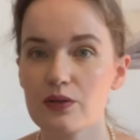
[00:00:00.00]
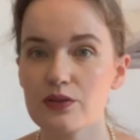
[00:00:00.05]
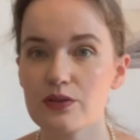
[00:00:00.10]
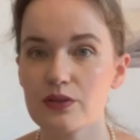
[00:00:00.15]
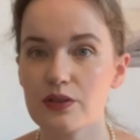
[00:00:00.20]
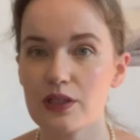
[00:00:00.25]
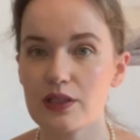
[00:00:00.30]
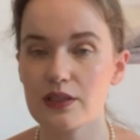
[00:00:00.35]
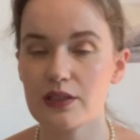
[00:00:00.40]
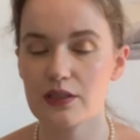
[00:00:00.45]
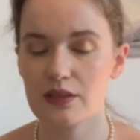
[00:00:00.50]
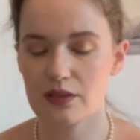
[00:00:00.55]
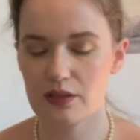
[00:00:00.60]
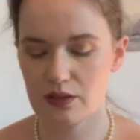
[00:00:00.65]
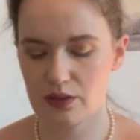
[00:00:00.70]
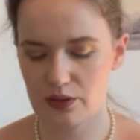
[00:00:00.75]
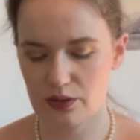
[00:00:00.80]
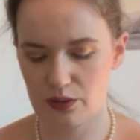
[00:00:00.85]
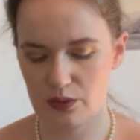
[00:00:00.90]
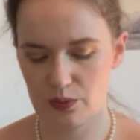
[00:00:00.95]
so that
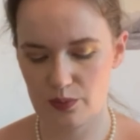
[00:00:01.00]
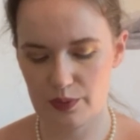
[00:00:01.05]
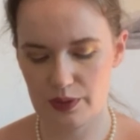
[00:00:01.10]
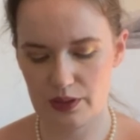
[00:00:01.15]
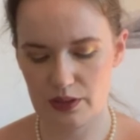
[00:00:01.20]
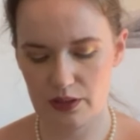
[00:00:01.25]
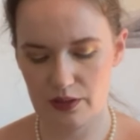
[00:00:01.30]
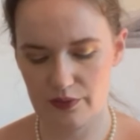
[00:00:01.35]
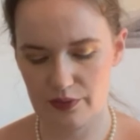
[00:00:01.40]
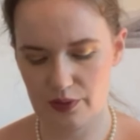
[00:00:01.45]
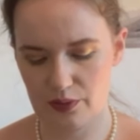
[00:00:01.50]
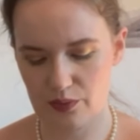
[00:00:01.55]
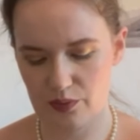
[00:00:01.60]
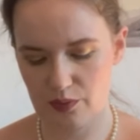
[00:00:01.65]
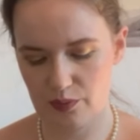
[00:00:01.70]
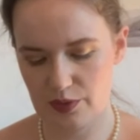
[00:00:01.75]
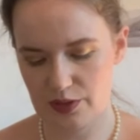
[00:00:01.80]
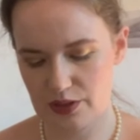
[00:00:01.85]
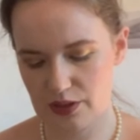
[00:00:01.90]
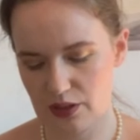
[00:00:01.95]
the cube in the living
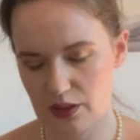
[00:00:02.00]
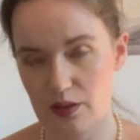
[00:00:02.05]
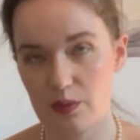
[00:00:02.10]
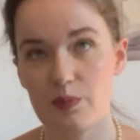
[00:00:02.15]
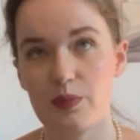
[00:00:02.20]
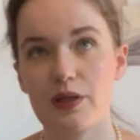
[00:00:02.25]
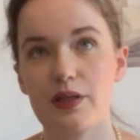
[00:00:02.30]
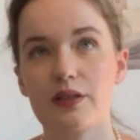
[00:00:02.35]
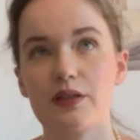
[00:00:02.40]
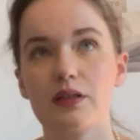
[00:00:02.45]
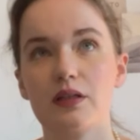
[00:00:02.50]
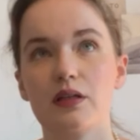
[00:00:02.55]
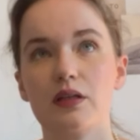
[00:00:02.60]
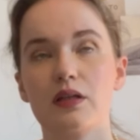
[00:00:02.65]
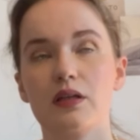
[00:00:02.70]
room is a little bit